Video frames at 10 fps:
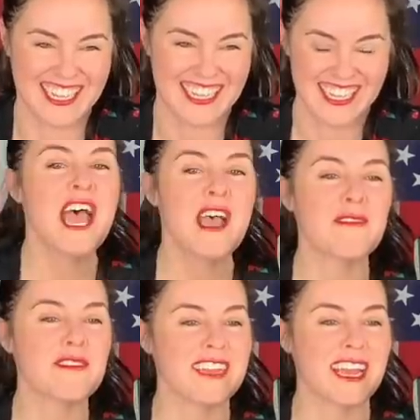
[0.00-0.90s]

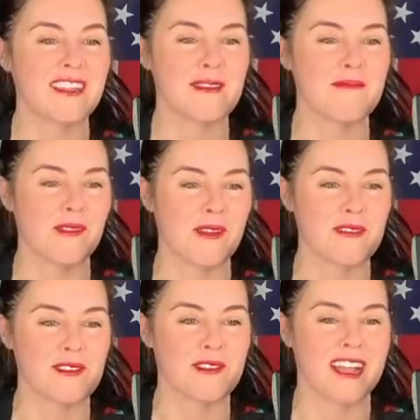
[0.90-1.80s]
it was Nancy
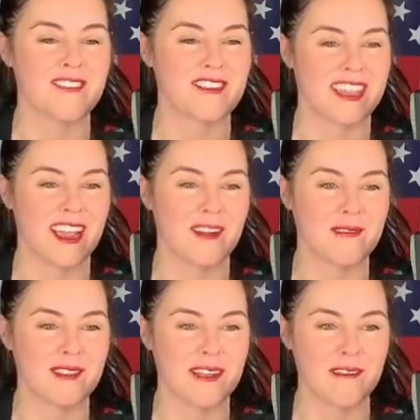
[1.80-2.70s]
Pelosi who got scared
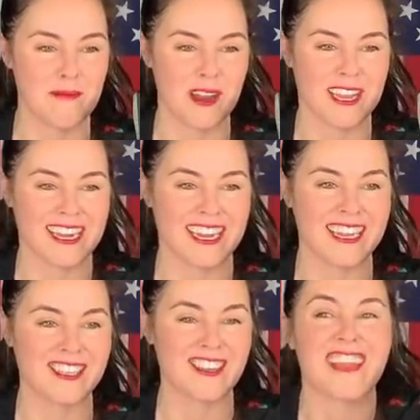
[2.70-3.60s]
when they were breaking
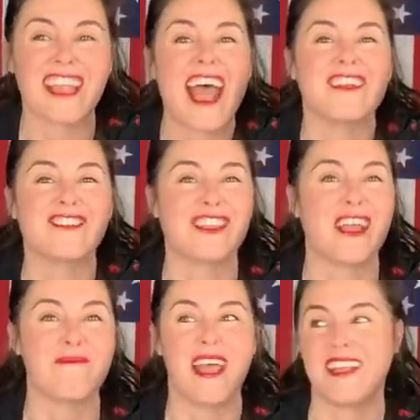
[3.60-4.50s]
in. She's like, I
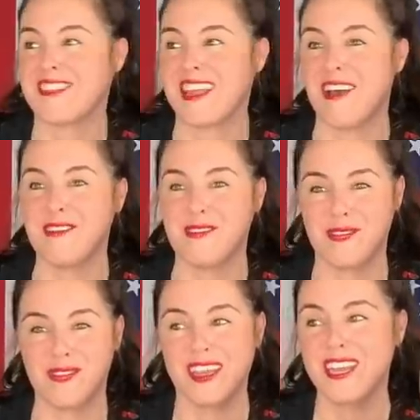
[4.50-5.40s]
myself.
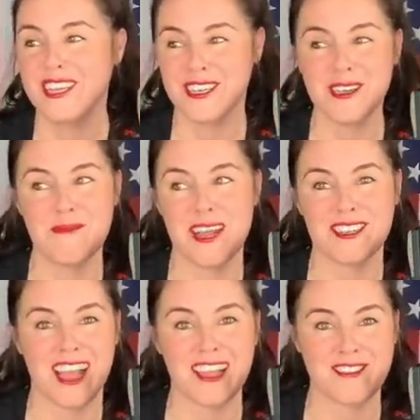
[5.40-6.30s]
Too
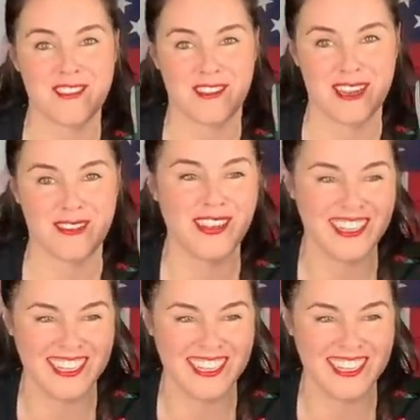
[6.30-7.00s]
much ice cream.